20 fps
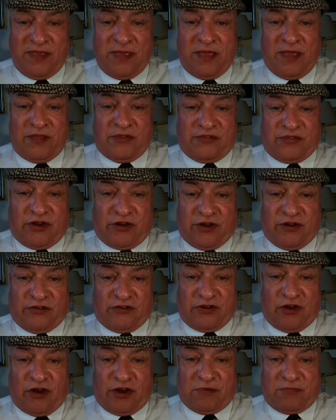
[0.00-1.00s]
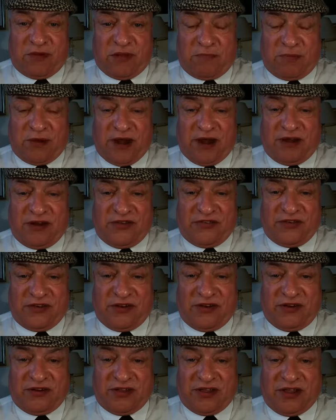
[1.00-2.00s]
Sorry, Sean, my brain
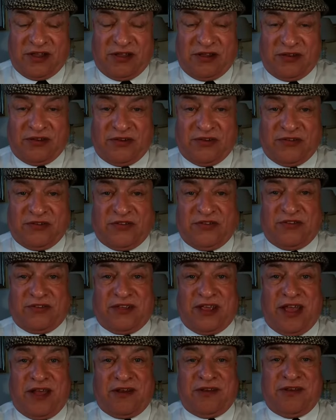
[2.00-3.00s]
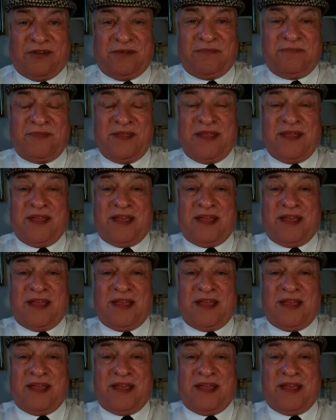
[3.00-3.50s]
isn't in gear, says Karen.